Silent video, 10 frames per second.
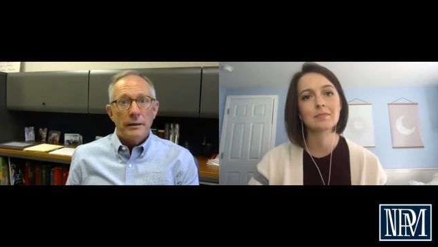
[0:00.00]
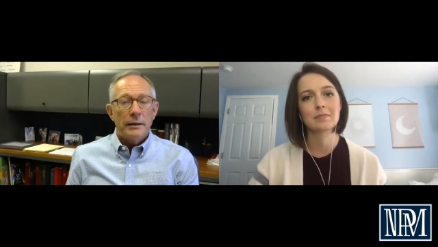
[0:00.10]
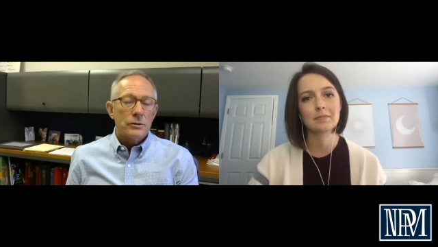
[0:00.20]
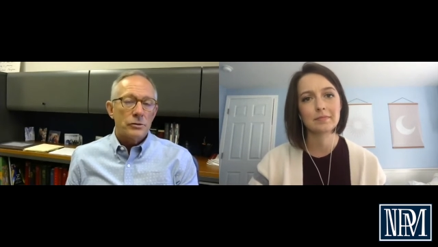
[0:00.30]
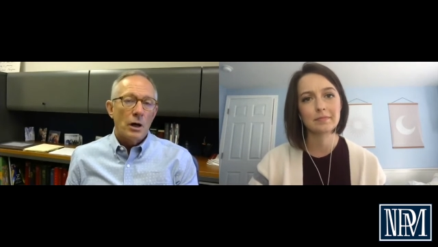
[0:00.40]

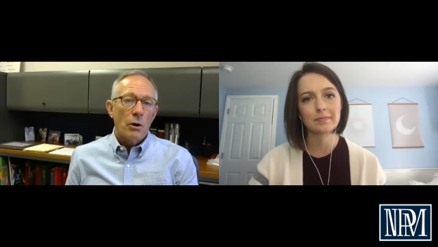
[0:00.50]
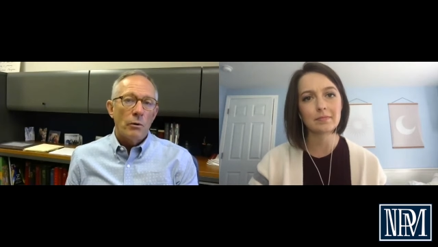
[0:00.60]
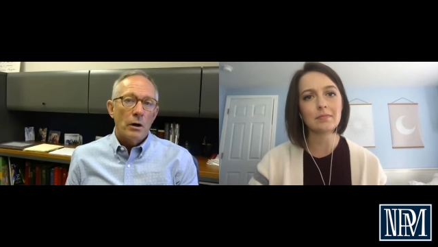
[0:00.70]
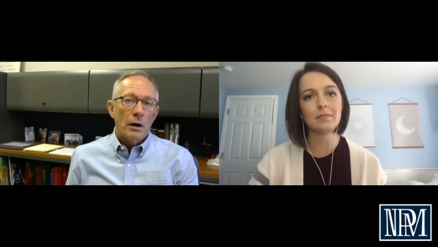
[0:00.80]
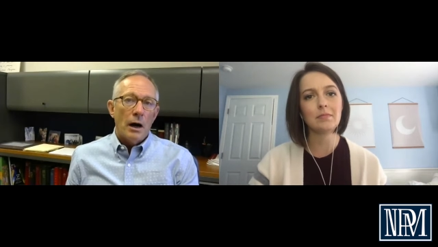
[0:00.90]
Speaker 1: And so,
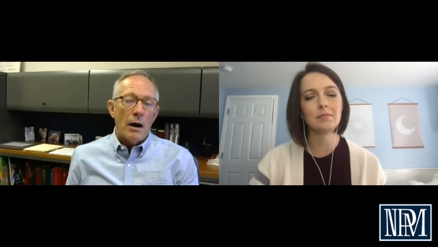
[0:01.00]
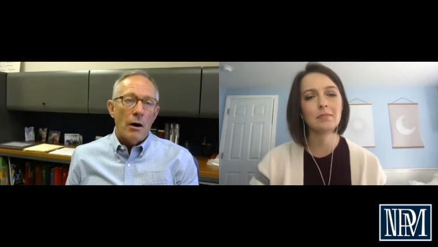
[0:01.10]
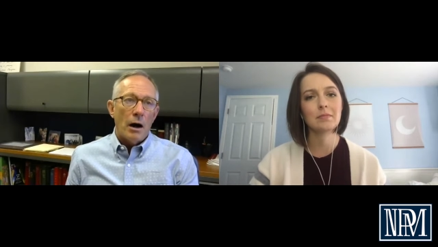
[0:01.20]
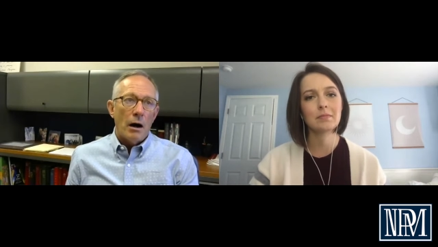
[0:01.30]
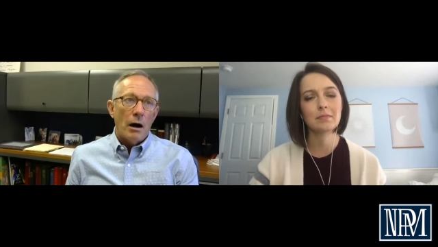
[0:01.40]

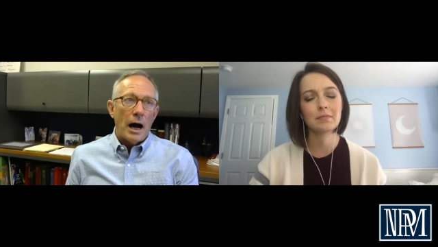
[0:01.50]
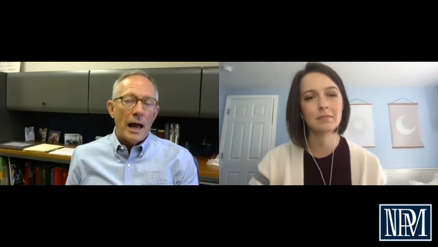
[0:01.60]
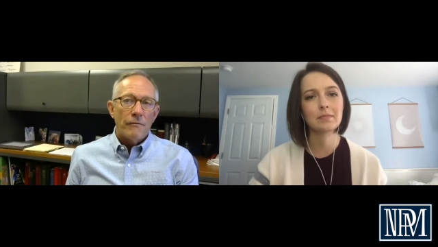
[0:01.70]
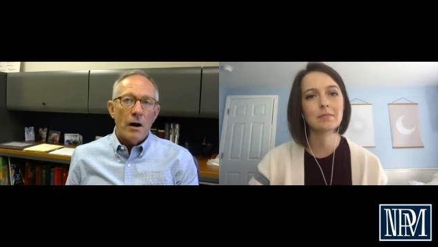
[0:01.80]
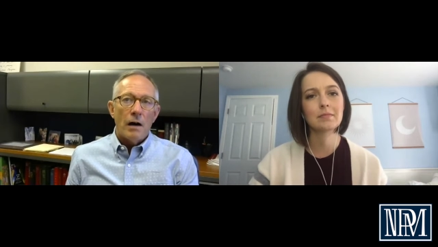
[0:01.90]
I have
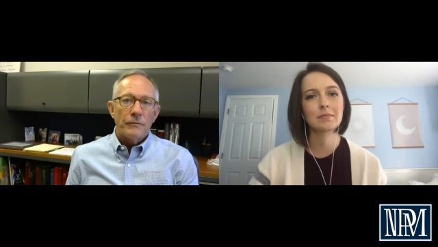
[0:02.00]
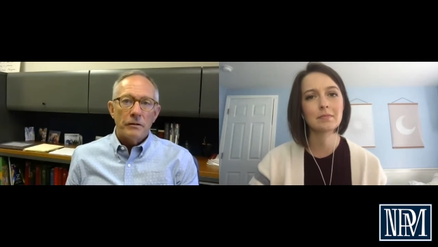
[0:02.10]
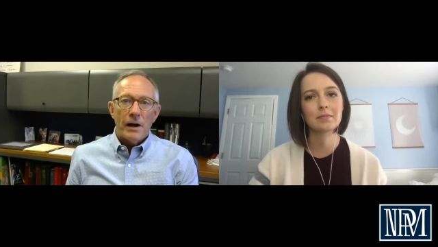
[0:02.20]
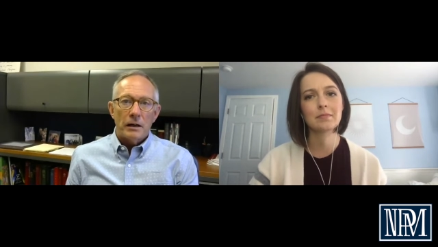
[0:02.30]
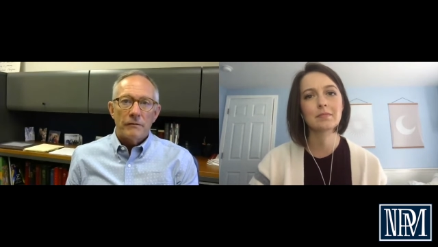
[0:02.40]
often
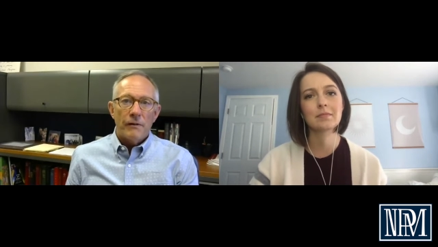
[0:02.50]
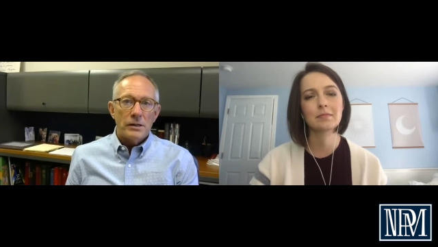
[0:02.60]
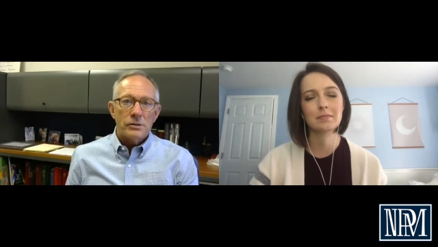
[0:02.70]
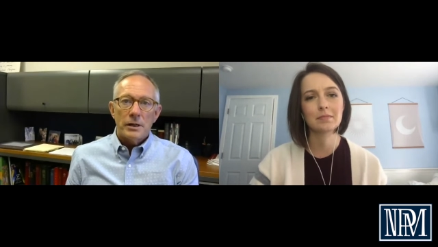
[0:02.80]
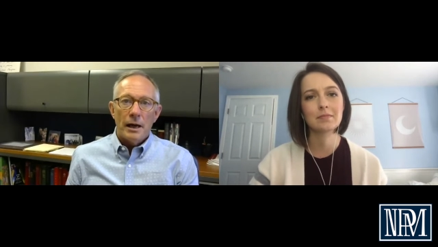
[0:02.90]
found if I
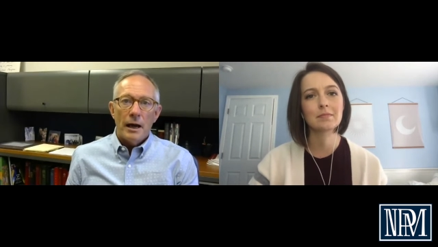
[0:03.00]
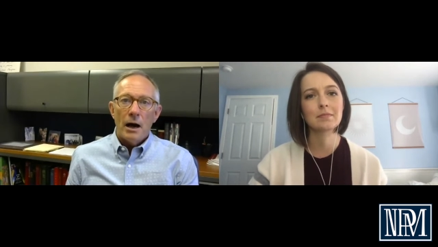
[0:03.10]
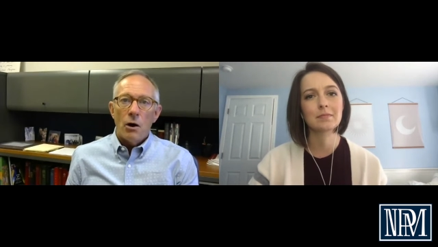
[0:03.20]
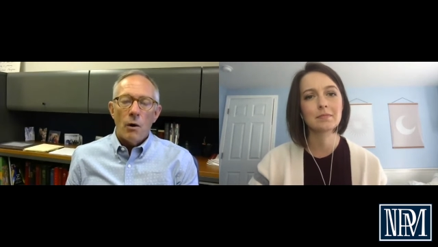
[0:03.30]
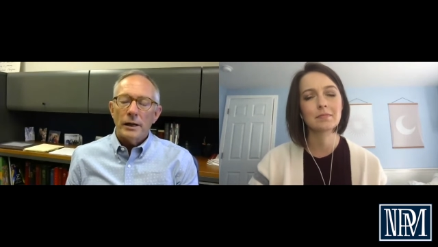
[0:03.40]
say,
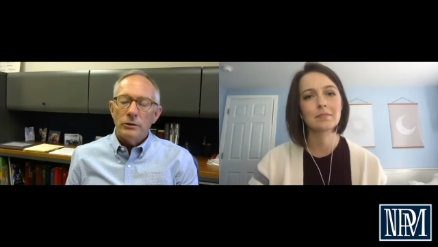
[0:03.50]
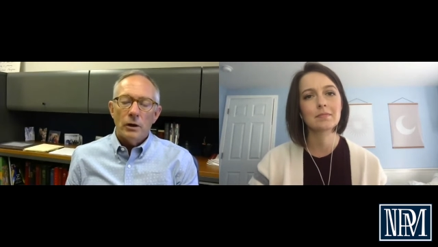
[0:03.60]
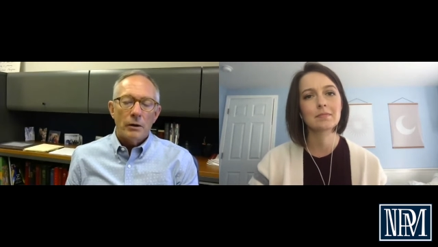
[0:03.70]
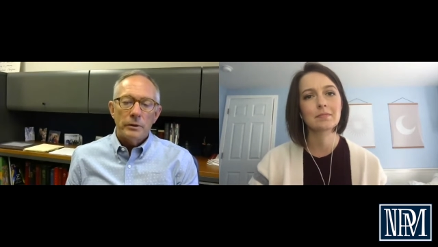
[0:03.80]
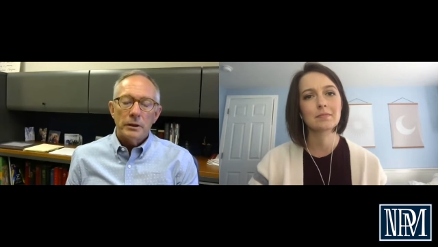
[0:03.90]
"Oh, you know, I
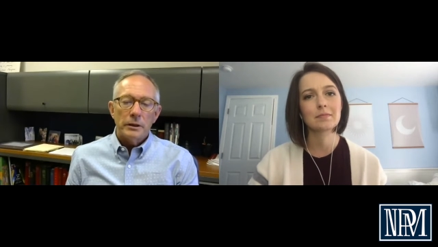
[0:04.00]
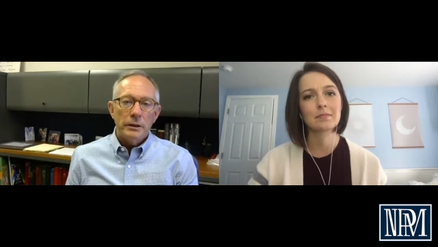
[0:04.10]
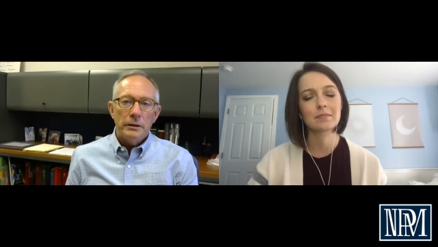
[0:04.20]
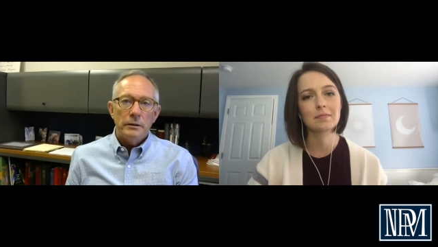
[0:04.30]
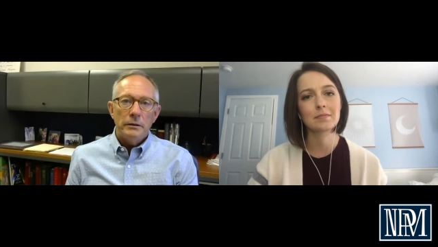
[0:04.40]

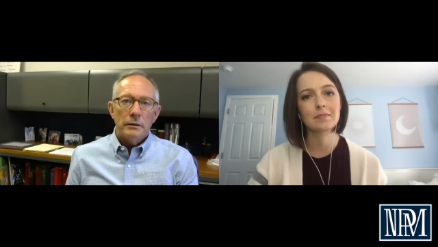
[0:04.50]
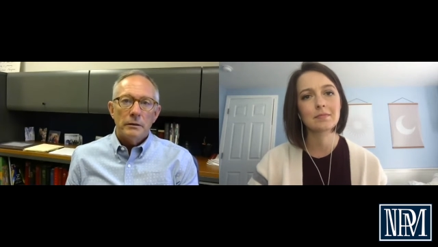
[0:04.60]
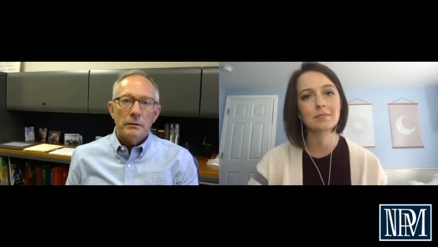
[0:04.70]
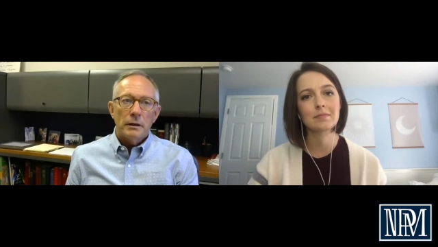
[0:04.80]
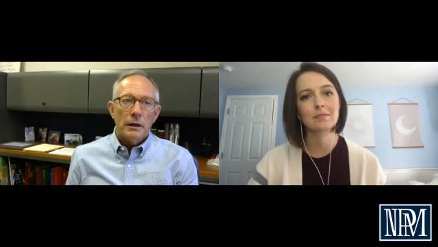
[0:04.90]
really
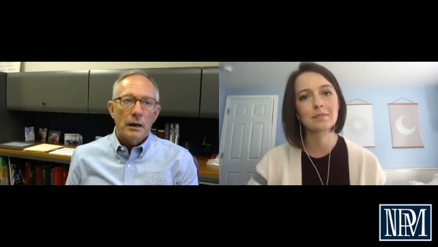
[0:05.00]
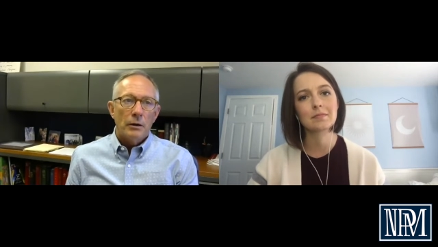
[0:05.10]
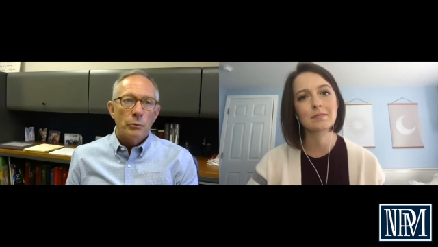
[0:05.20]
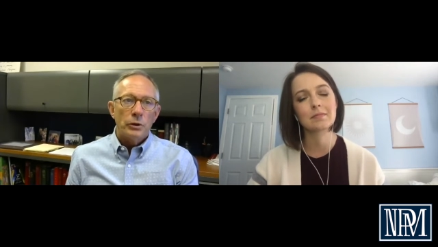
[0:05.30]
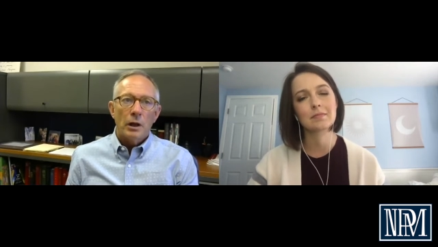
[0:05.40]
uh,
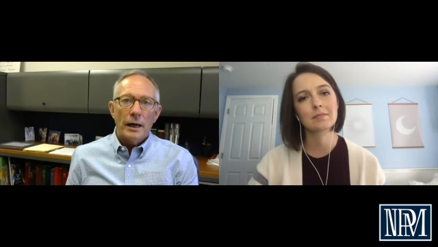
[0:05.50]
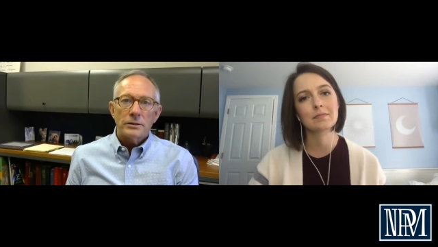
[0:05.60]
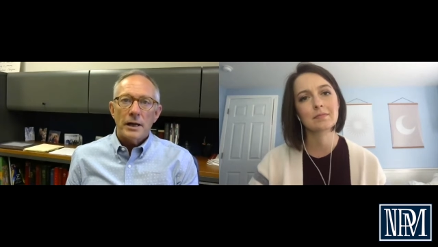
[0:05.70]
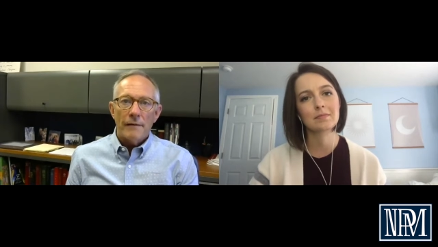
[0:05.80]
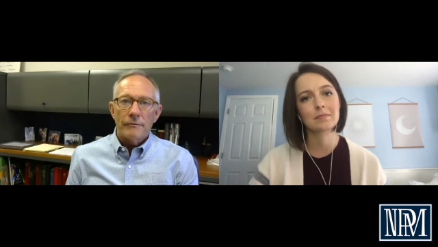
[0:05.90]
would like to
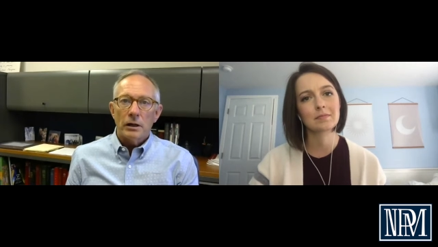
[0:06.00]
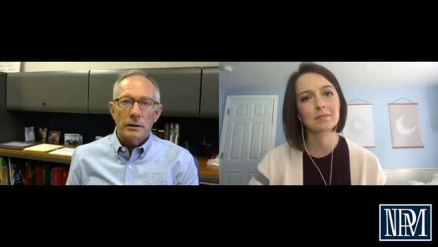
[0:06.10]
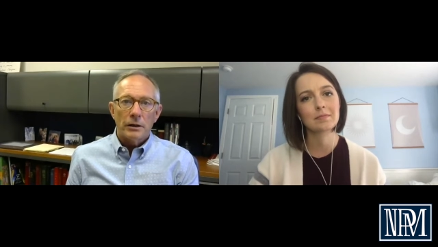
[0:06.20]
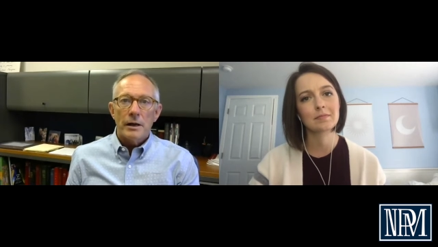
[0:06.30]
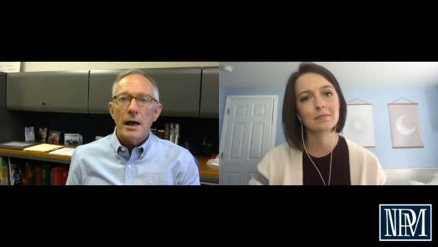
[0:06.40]
have a
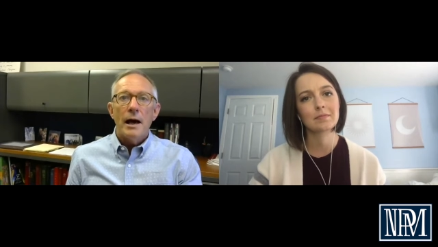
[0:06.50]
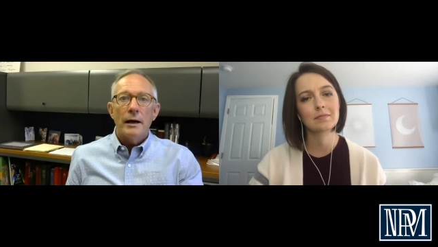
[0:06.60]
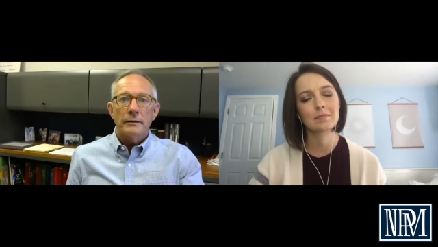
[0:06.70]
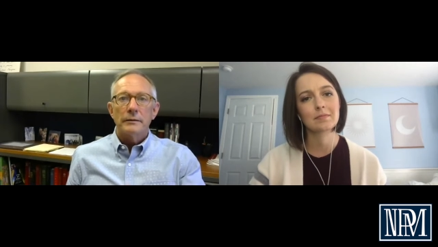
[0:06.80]
clarinet,"